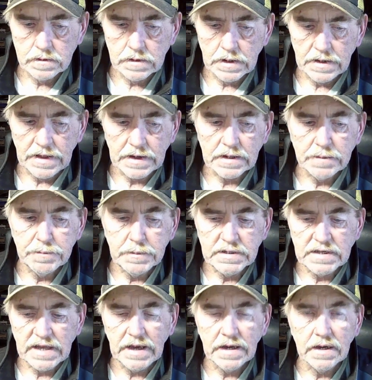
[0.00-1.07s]
that can be
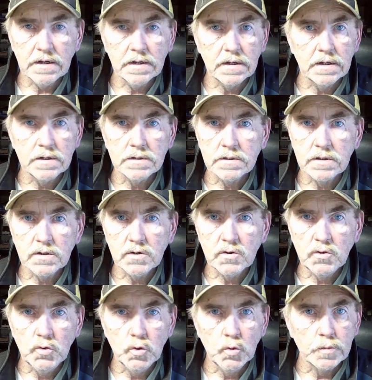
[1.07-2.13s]
taken in
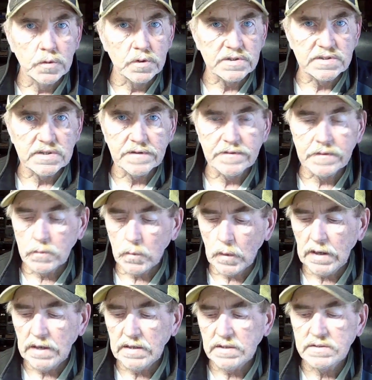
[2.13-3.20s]
numerous different
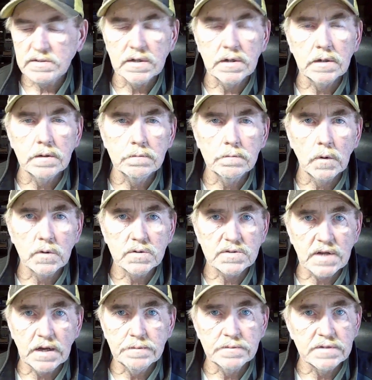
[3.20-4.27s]
ways, and most
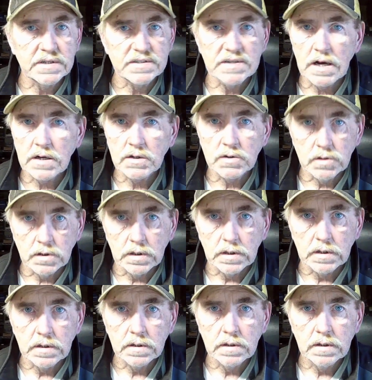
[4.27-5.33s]
times it's not good.
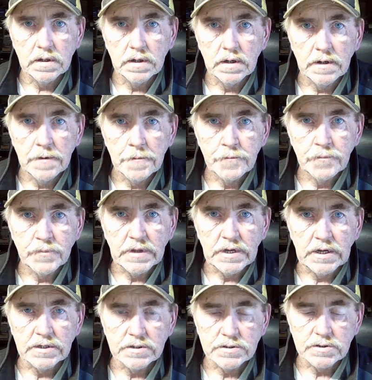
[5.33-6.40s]

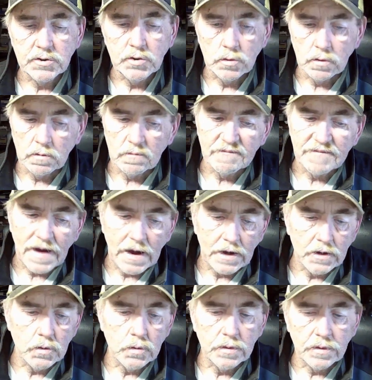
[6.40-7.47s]
It's you don't
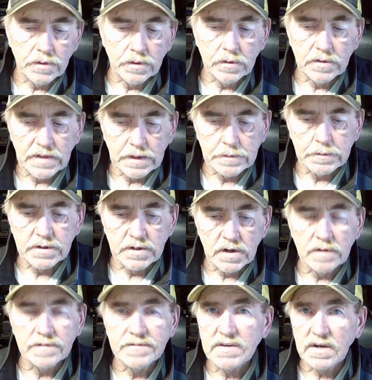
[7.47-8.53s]
value them
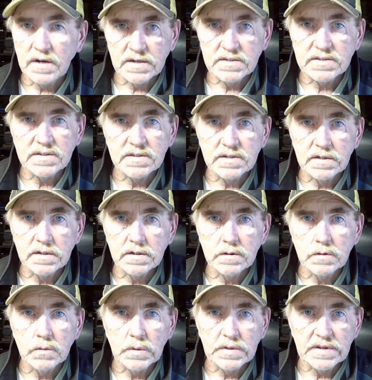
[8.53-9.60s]
enough to listen to
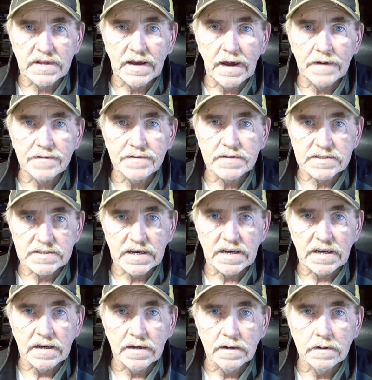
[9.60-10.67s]
what they have to say.